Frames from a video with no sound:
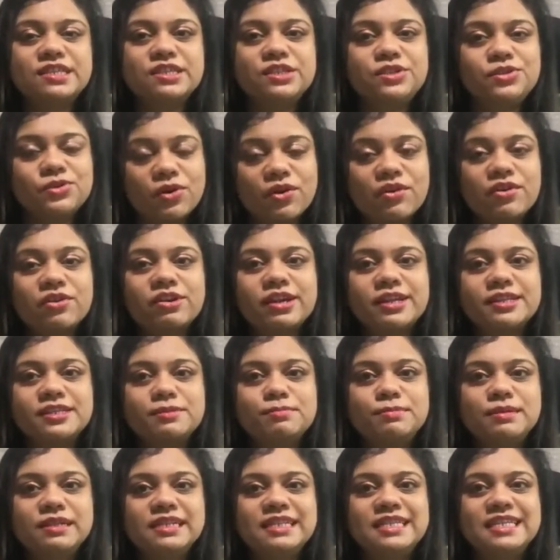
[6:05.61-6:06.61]
your
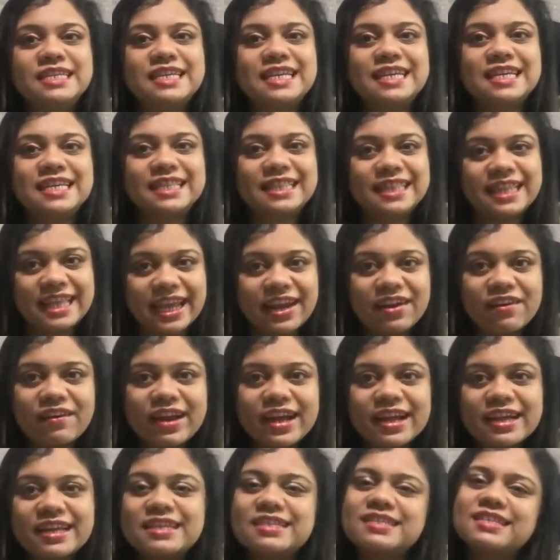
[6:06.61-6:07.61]
credibility in their
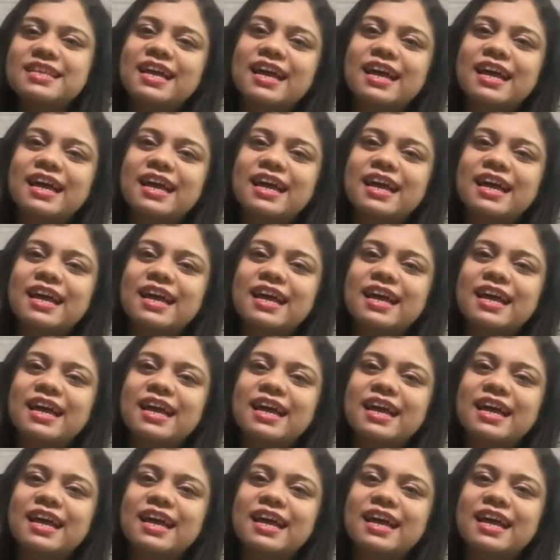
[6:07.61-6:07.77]
eyes,